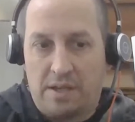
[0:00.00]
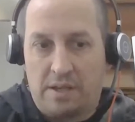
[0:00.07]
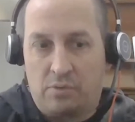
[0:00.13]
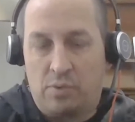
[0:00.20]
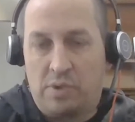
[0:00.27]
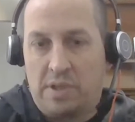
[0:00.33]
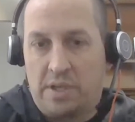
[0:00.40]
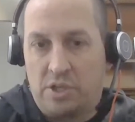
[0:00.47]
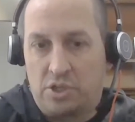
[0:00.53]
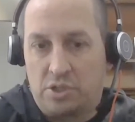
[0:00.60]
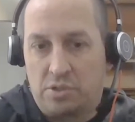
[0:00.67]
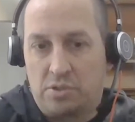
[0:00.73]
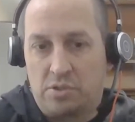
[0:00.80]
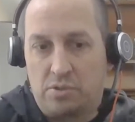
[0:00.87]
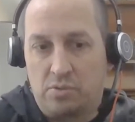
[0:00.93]
in
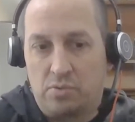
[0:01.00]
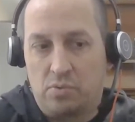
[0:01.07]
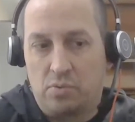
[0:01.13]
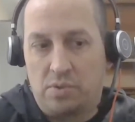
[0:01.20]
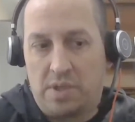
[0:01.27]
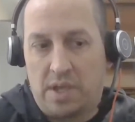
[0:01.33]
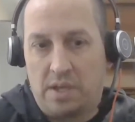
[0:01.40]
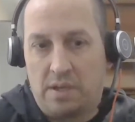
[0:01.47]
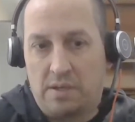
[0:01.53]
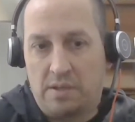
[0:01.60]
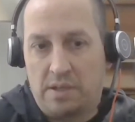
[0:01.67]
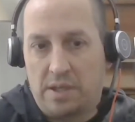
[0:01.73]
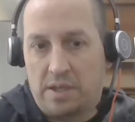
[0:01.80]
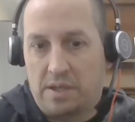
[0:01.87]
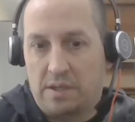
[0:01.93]
relation to
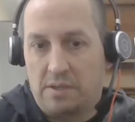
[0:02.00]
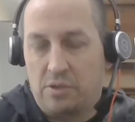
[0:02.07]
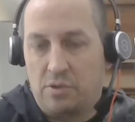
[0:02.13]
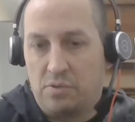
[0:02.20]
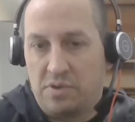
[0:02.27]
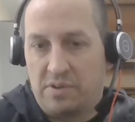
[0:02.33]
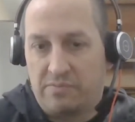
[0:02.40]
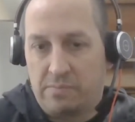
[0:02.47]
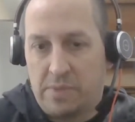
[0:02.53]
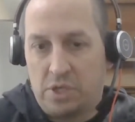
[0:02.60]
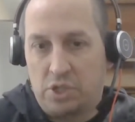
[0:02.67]
data like a unit of